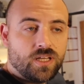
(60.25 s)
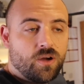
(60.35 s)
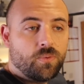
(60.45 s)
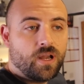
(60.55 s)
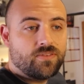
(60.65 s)
I
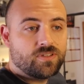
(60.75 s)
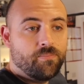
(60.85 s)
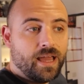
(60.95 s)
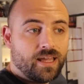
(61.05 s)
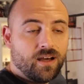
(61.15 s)
know I'm going to have
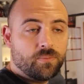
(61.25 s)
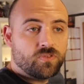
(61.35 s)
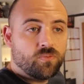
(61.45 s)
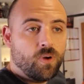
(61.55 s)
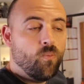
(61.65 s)
some mega
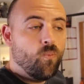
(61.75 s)
knobs for my